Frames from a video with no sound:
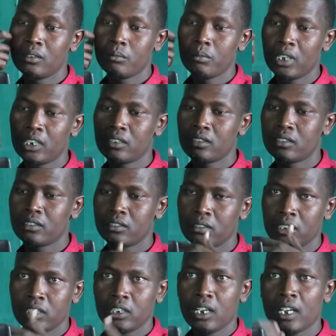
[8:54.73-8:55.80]
But
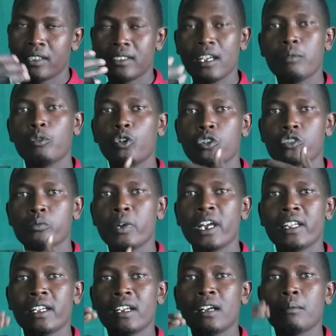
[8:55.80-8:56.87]
as time goes by,
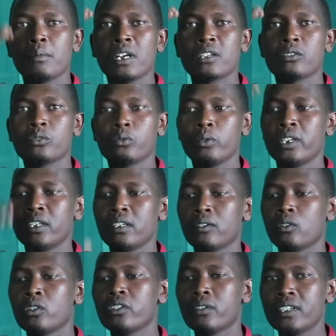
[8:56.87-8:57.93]
the numbers, when the
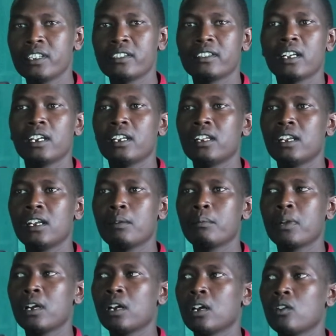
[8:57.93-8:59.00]
conservancy started, the
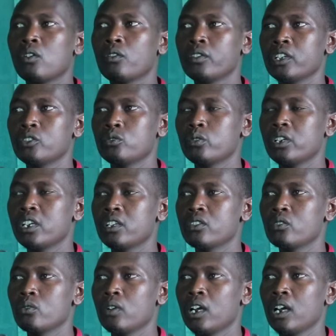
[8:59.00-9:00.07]
number of the students
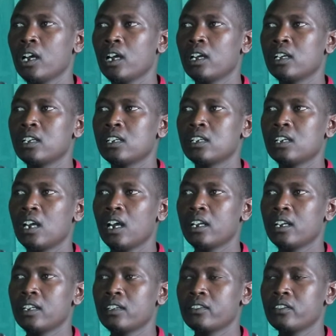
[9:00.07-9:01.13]
who are
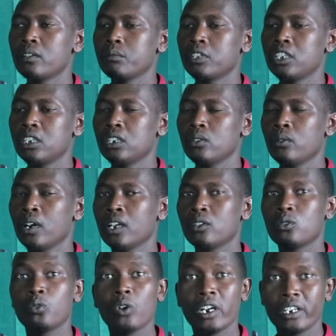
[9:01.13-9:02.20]
under the same kitty were
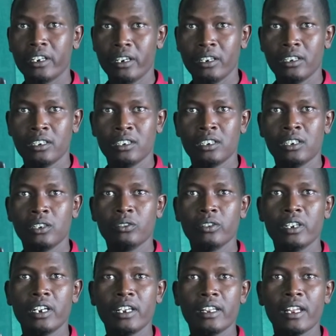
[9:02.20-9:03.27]
200.
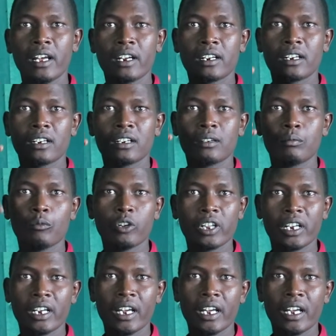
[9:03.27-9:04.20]
Today, they are more than